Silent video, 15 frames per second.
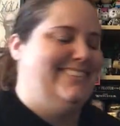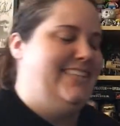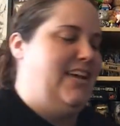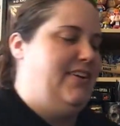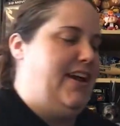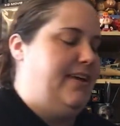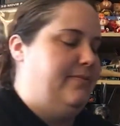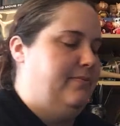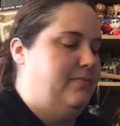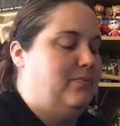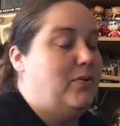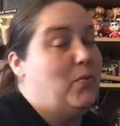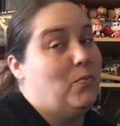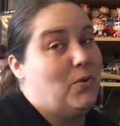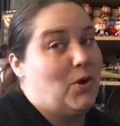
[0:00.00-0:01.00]
Okay,
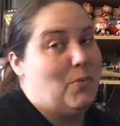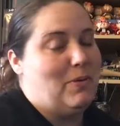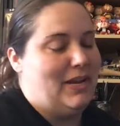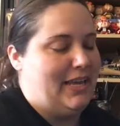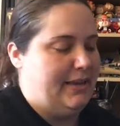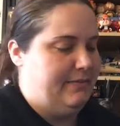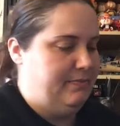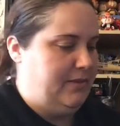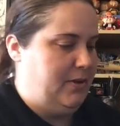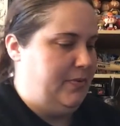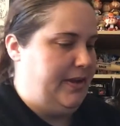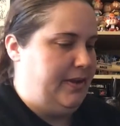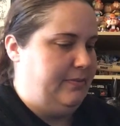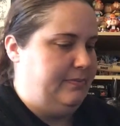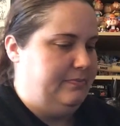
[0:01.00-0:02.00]
we're opening it. Here we
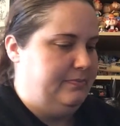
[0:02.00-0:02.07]
go.